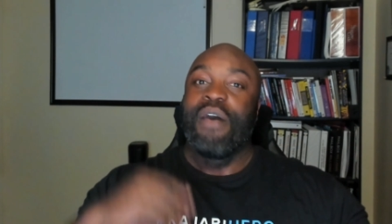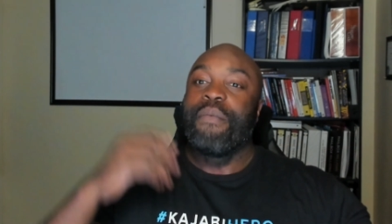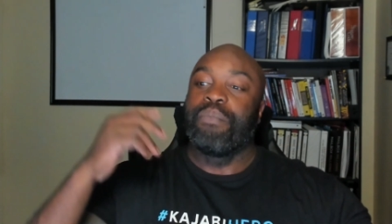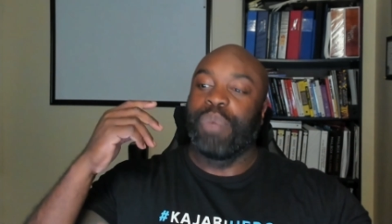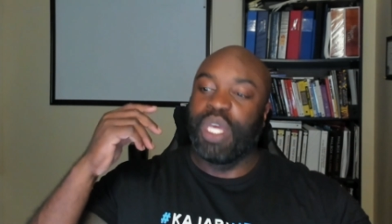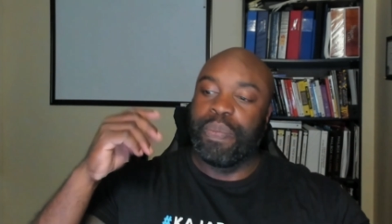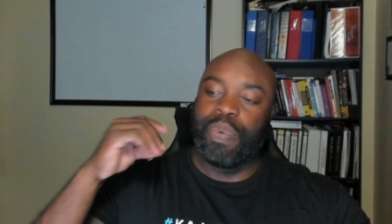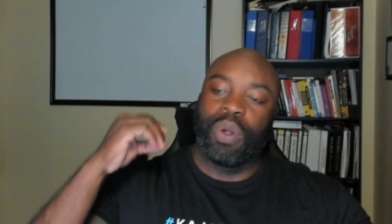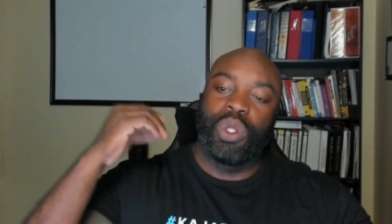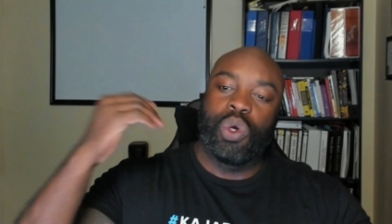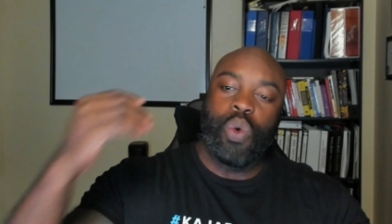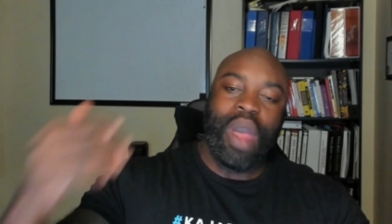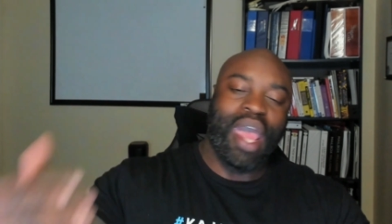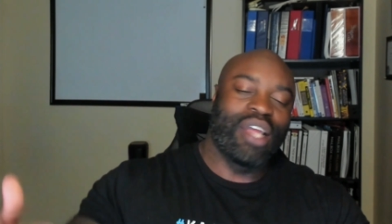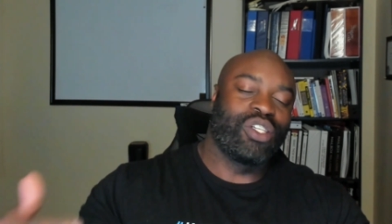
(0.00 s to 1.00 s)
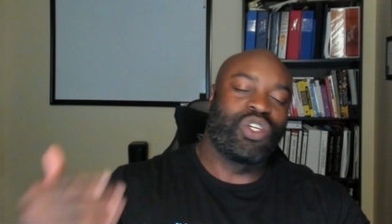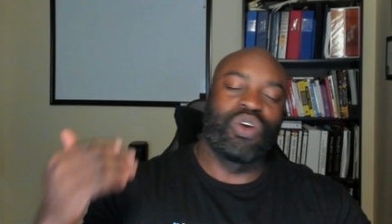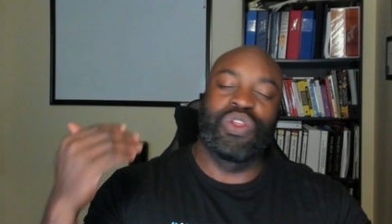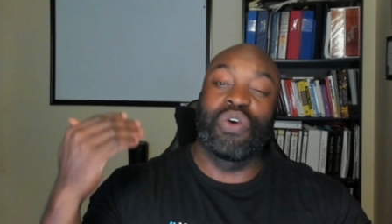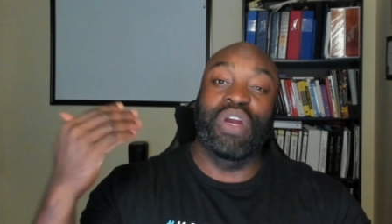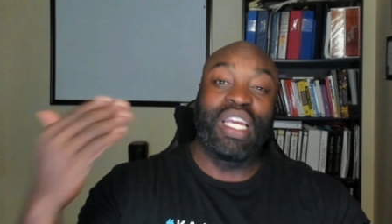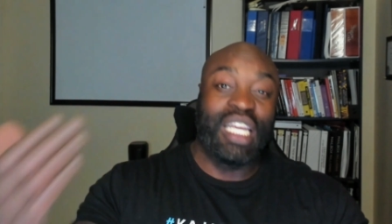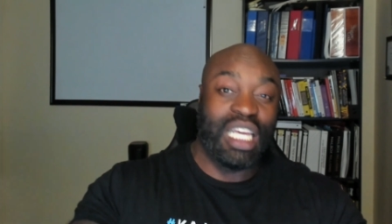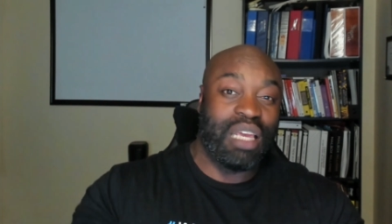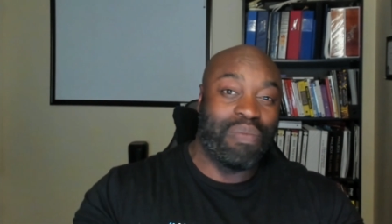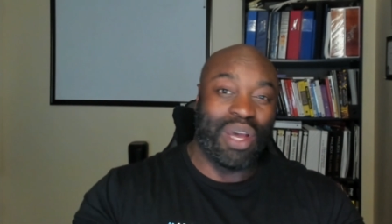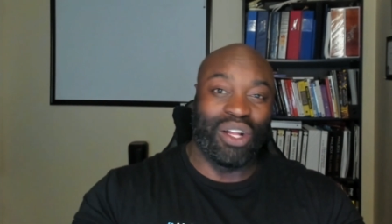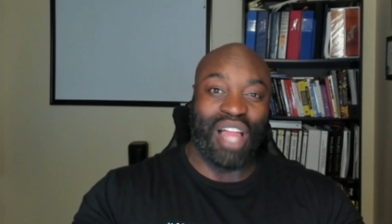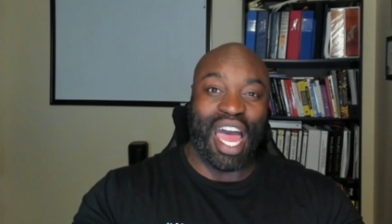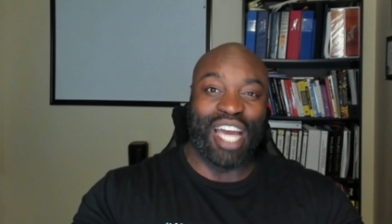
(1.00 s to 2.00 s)
people who enter their
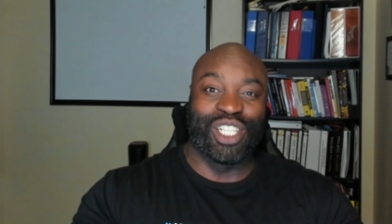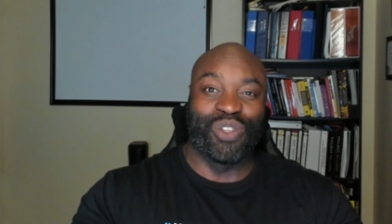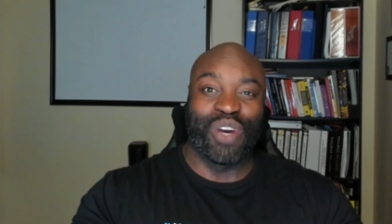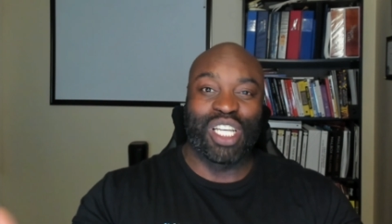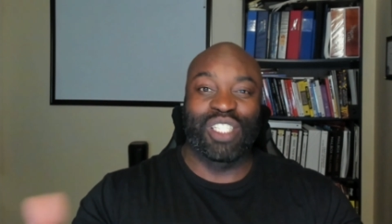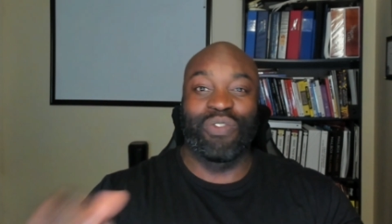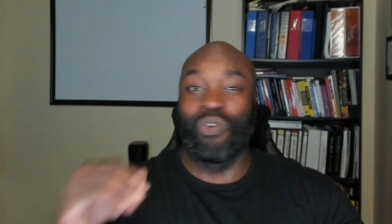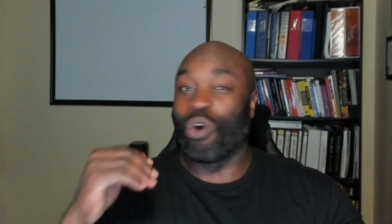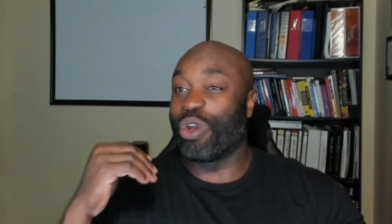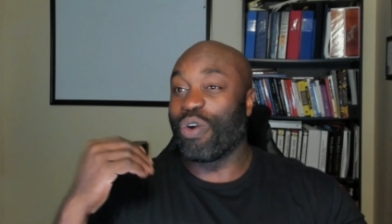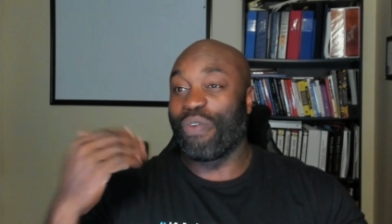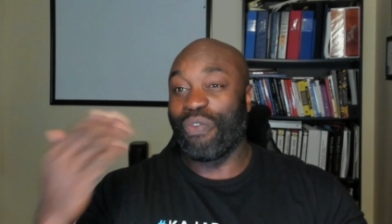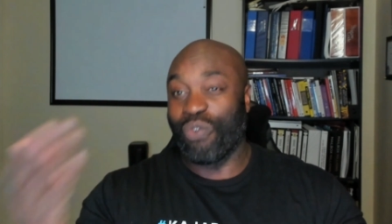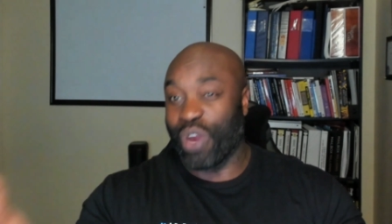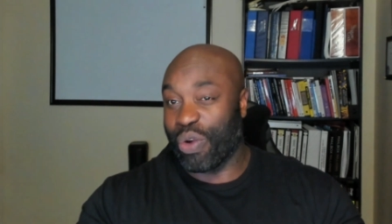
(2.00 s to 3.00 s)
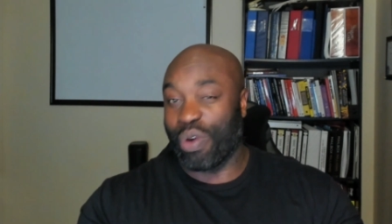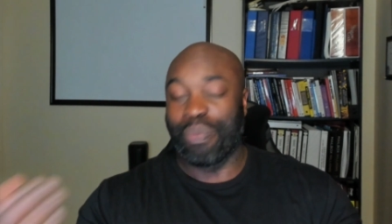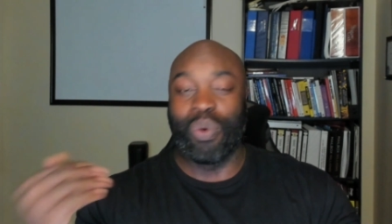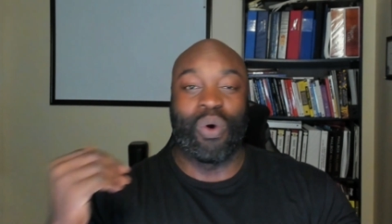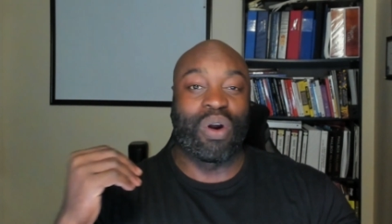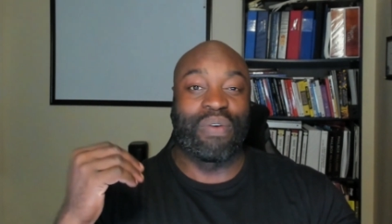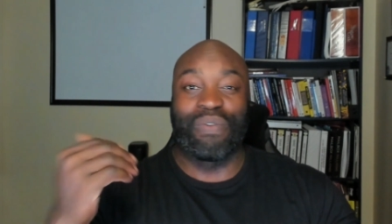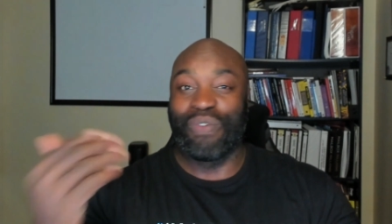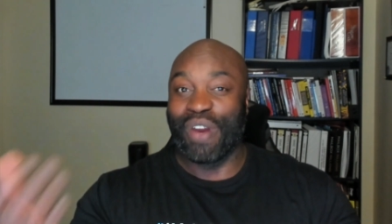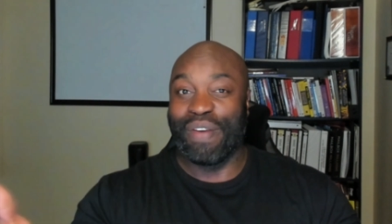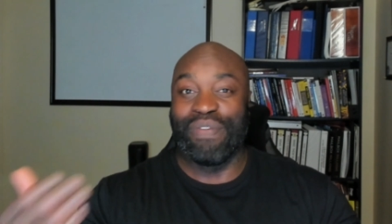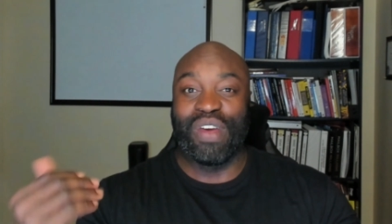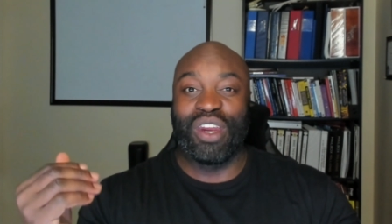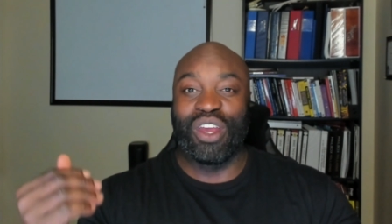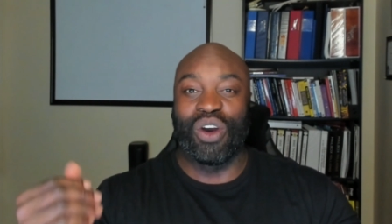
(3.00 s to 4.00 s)
email address for your free report, free
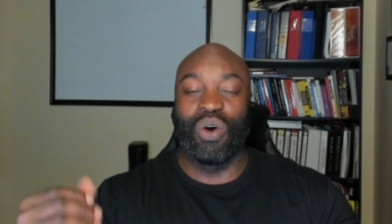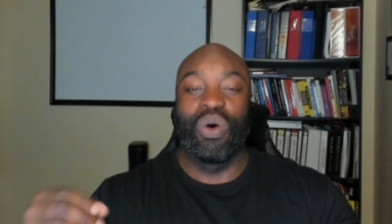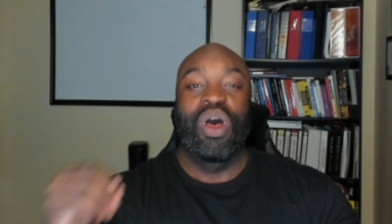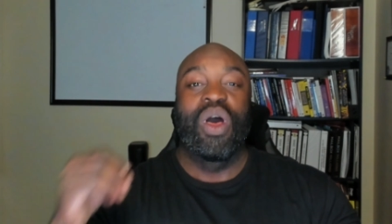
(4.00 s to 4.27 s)
video,